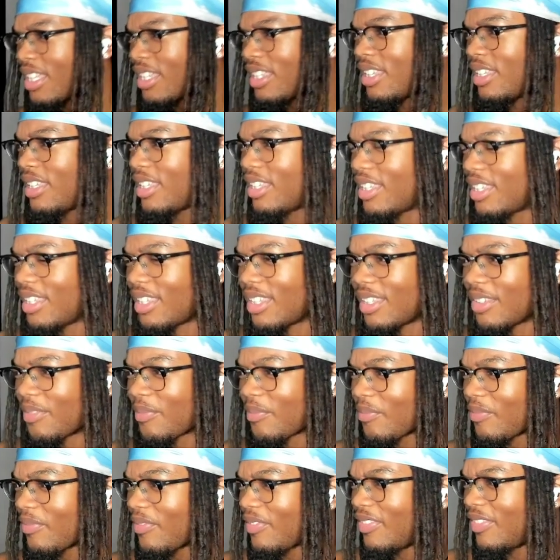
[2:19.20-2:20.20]

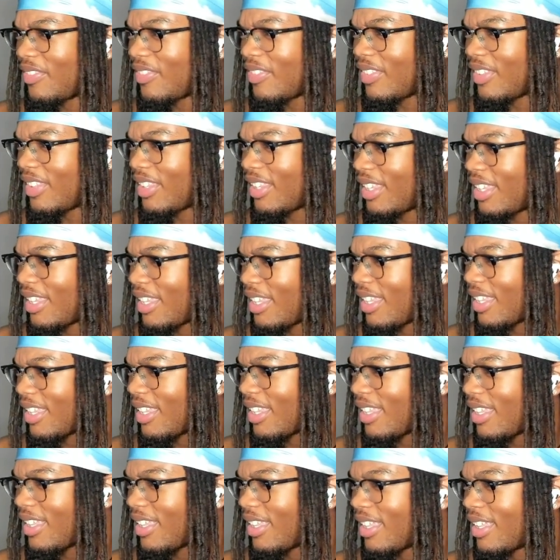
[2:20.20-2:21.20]

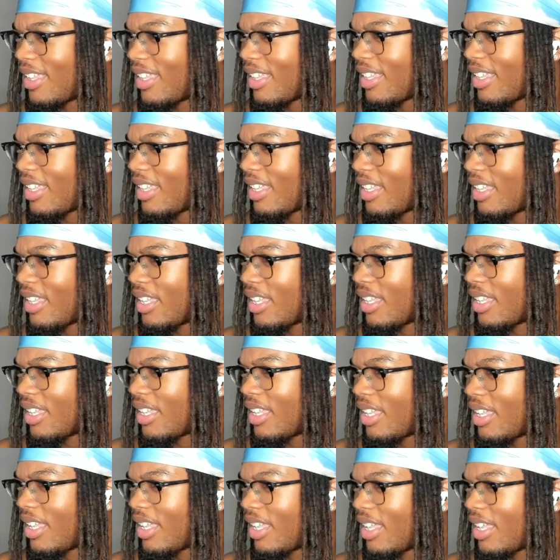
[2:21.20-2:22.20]

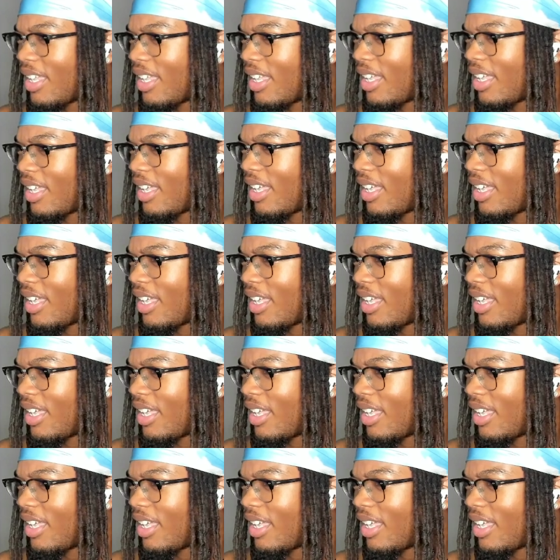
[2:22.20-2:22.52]
(no one is talking)